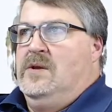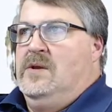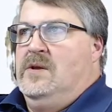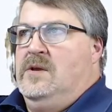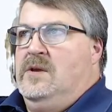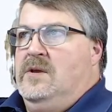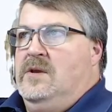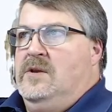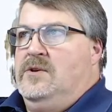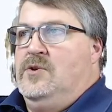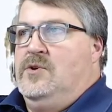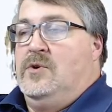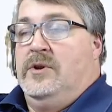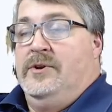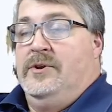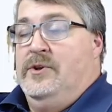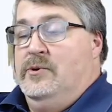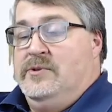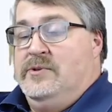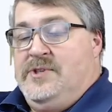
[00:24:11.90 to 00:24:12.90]
You could
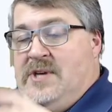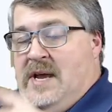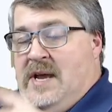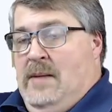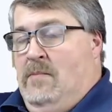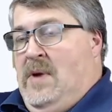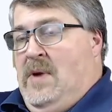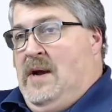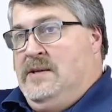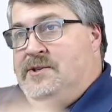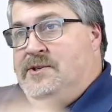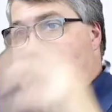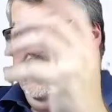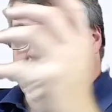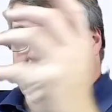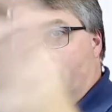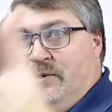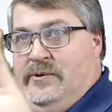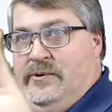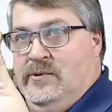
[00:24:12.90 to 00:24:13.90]
use chatbots. You
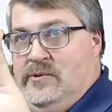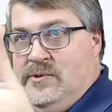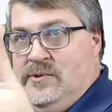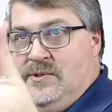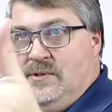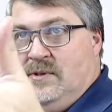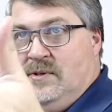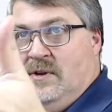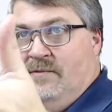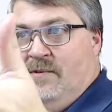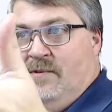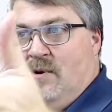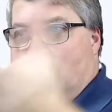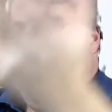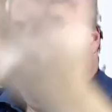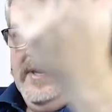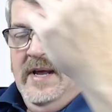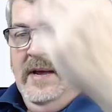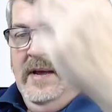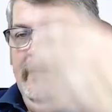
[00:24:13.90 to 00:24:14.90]
could use
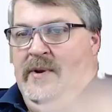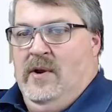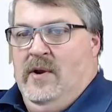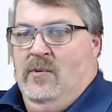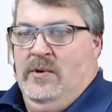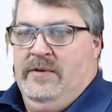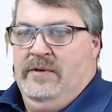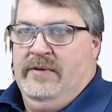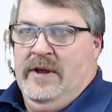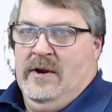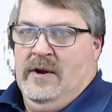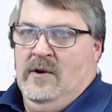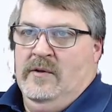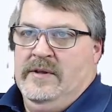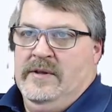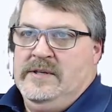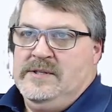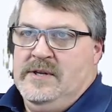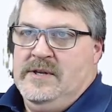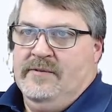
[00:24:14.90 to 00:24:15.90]
conversnap here where you've got all
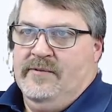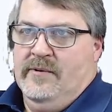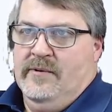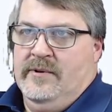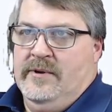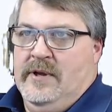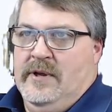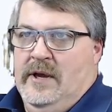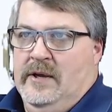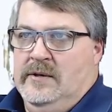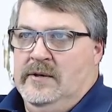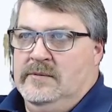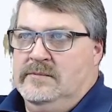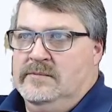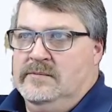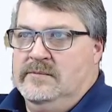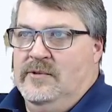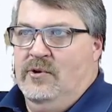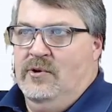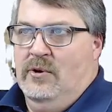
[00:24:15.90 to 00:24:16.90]
these different
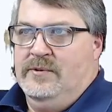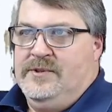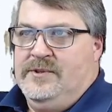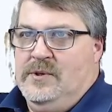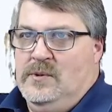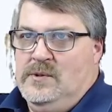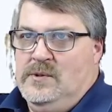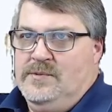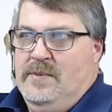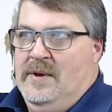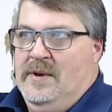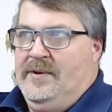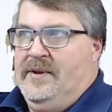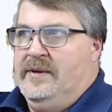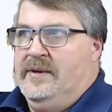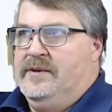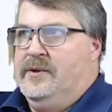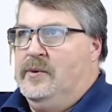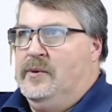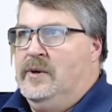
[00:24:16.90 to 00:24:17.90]
growth tools built
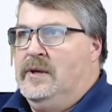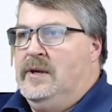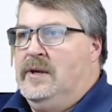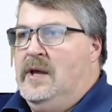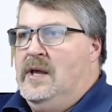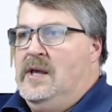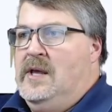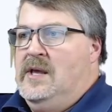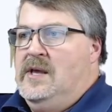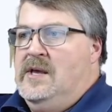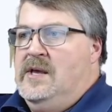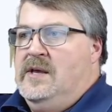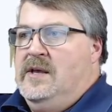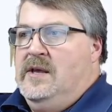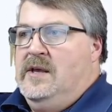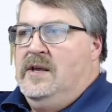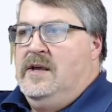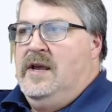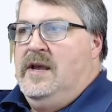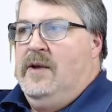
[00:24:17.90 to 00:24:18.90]
into it.
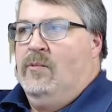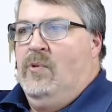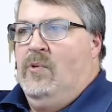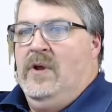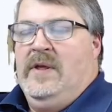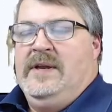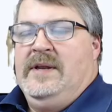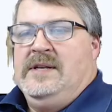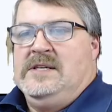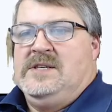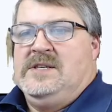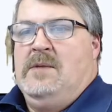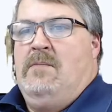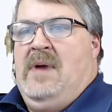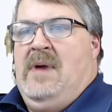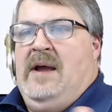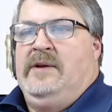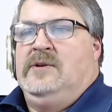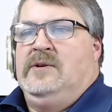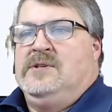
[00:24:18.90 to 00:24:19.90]
It really doesn't
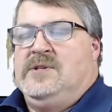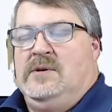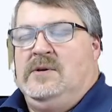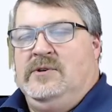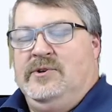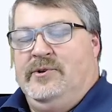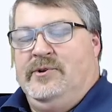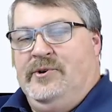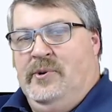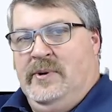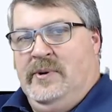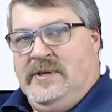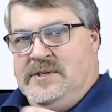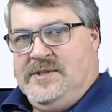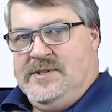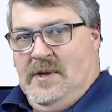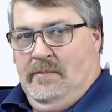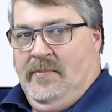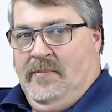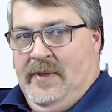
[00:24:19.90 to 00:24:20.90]
matter as long as you're doing
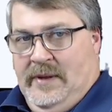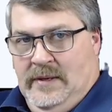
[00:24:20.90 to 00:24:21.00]
something.